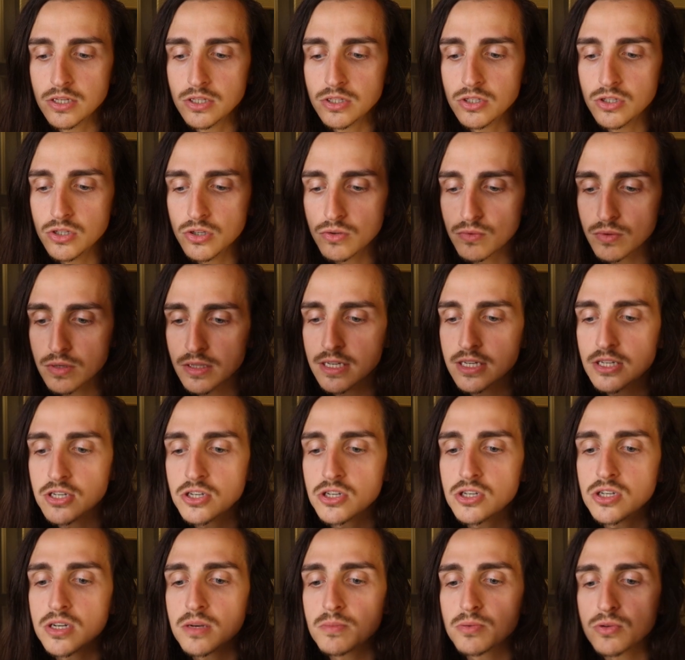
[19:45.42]
new
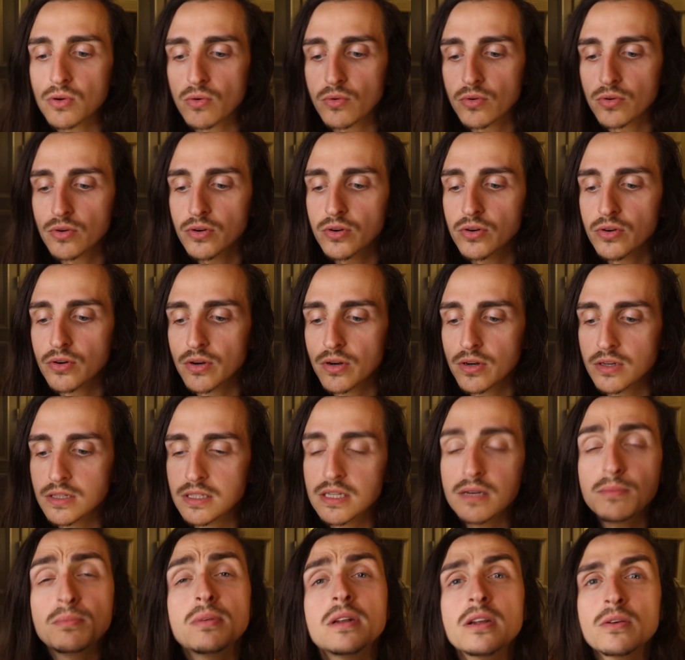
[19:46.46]
relationships or
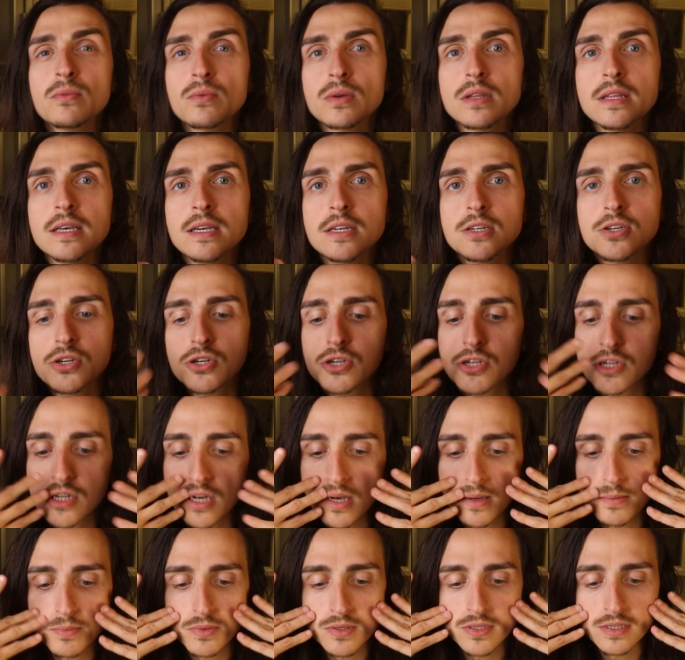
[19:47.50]
deepening
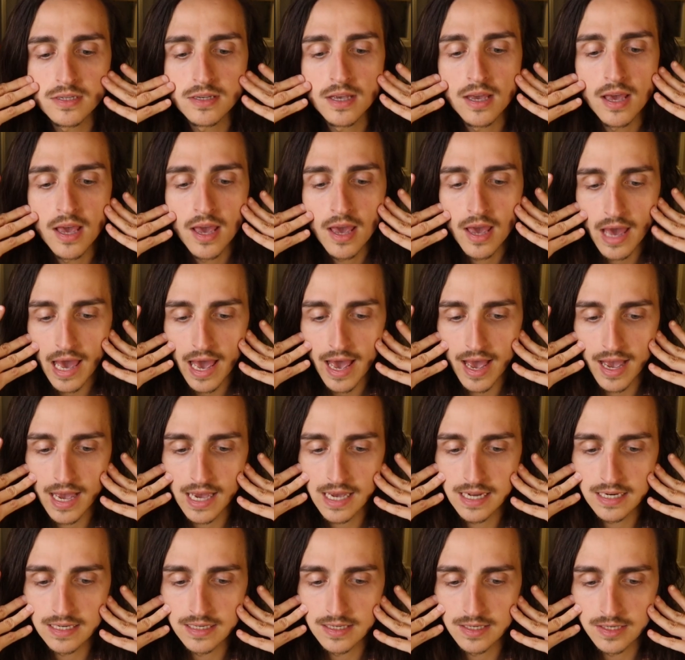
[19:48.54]
relationships
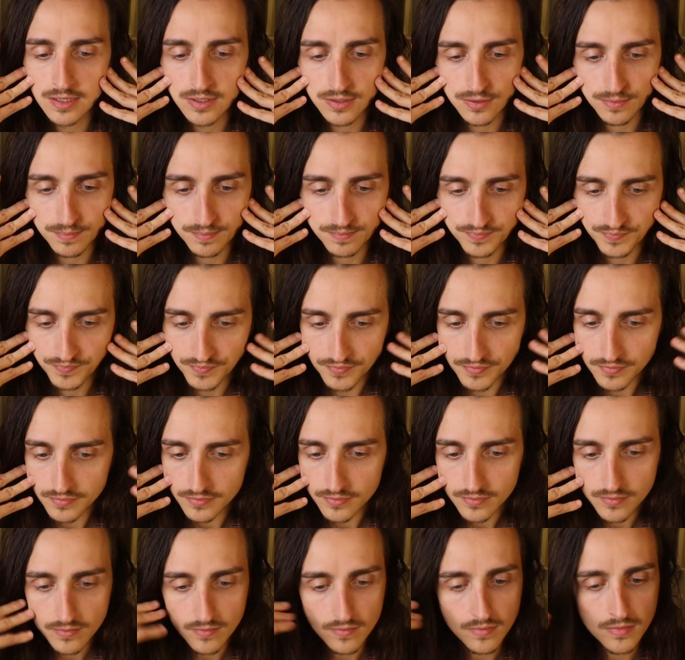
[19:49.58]
and
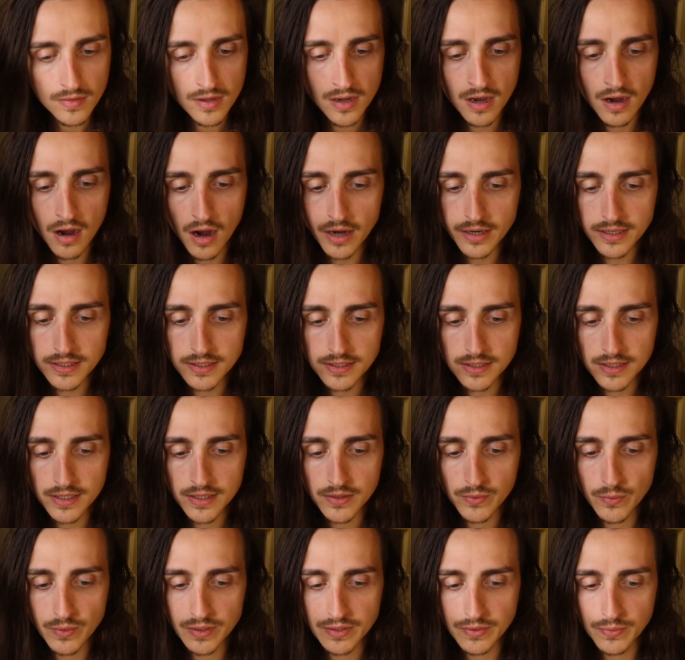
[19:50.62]

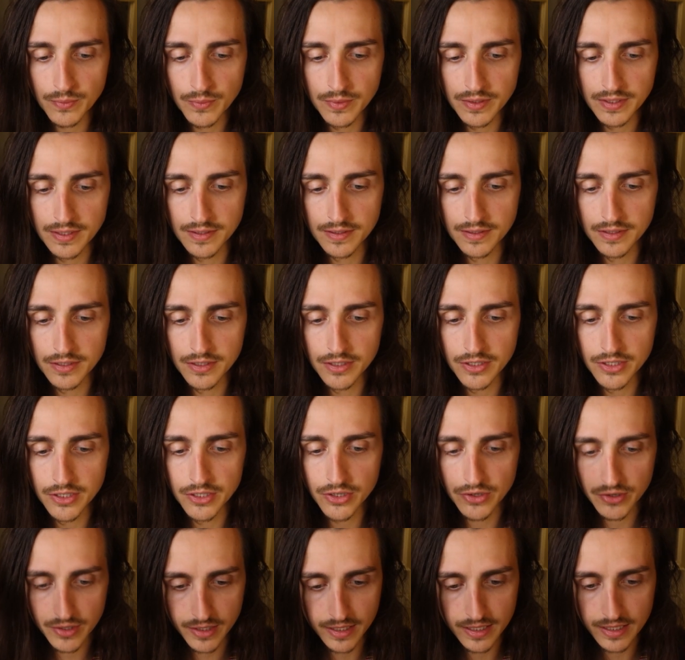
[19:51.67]
honestly with with
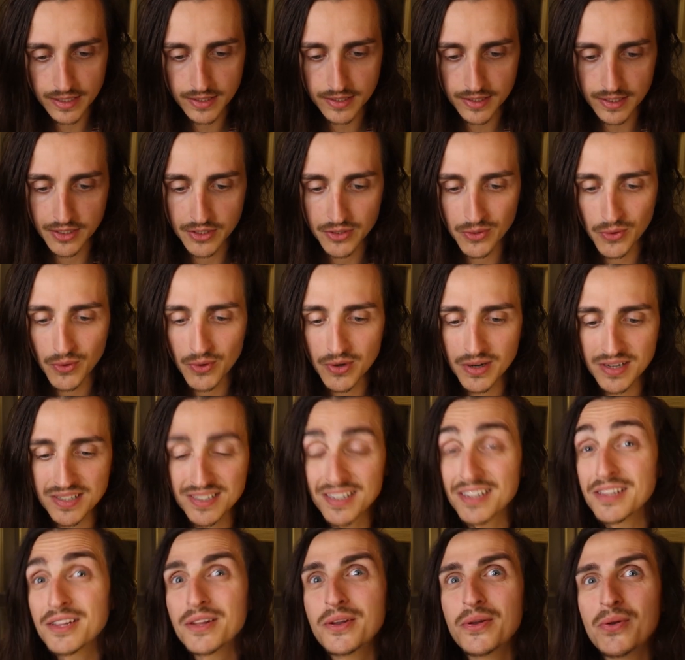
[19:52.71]
Uranus in Taurus
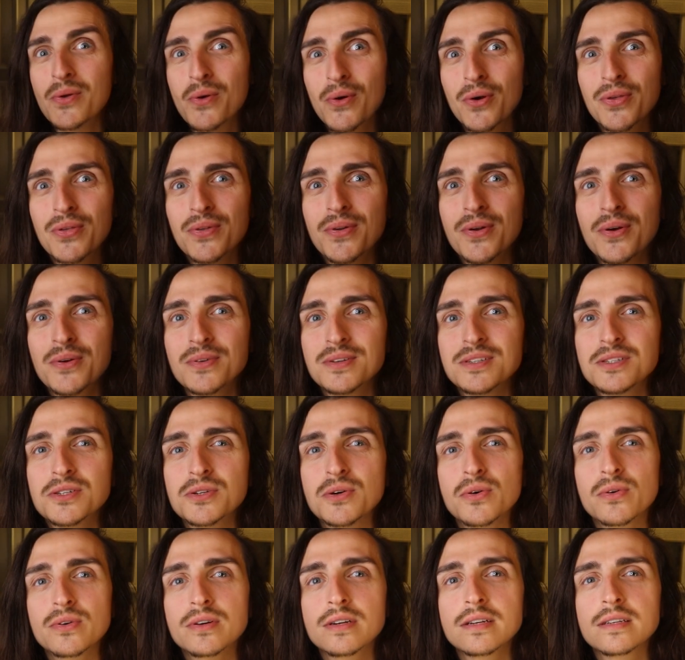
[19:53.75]
and the North Node in
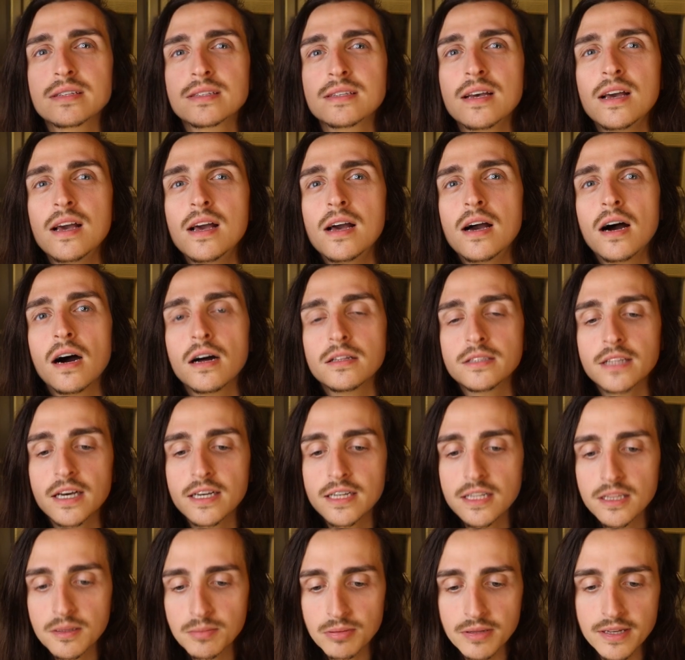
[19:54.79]
Taurus, a
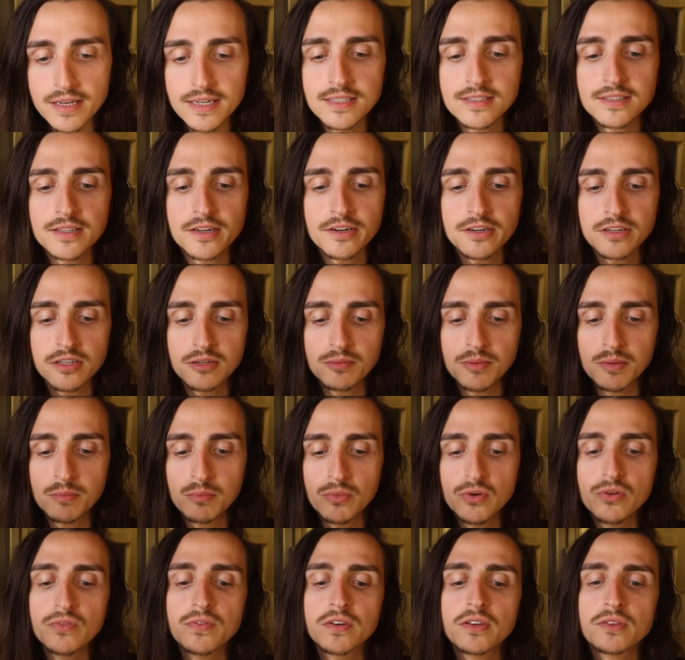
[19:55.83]
lot of the planets that are going to be
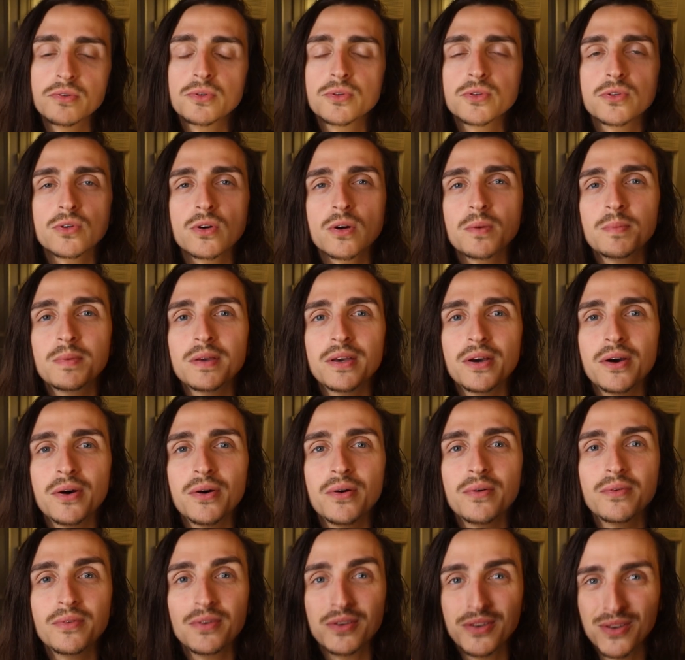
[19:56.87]
moving through
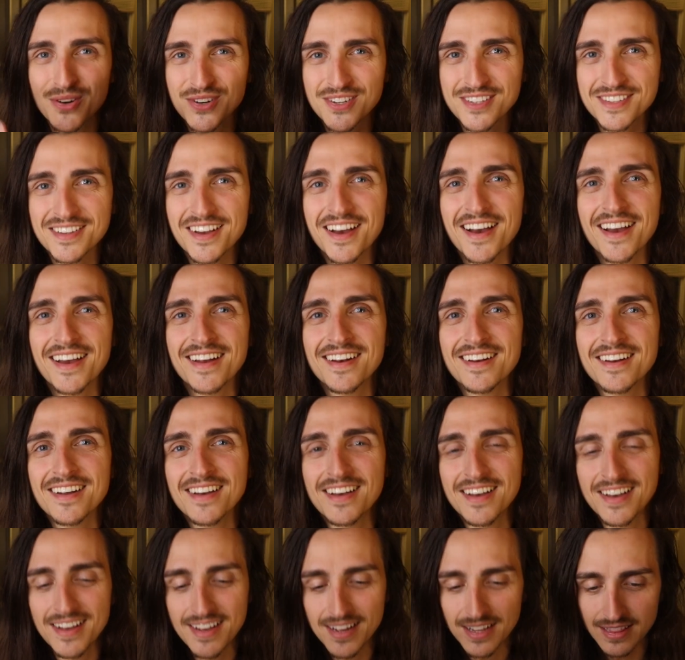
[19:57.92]
Scorpio, your sign,
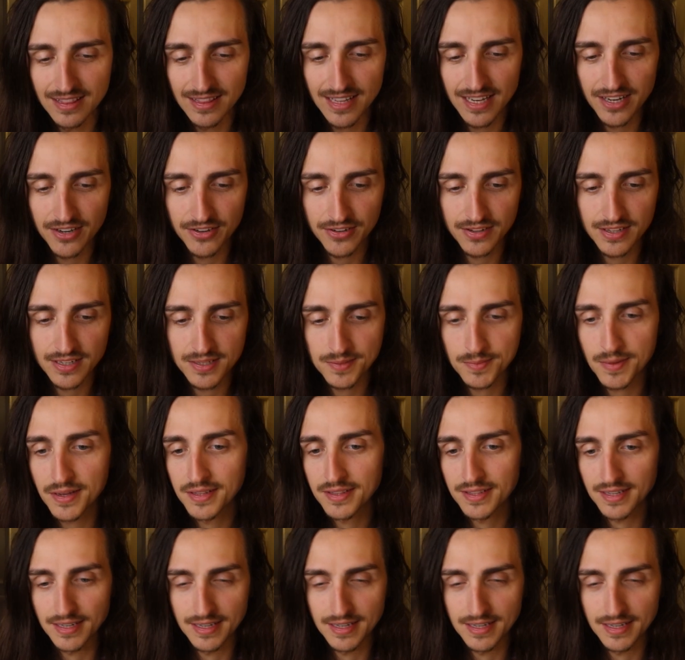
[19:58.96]
later this month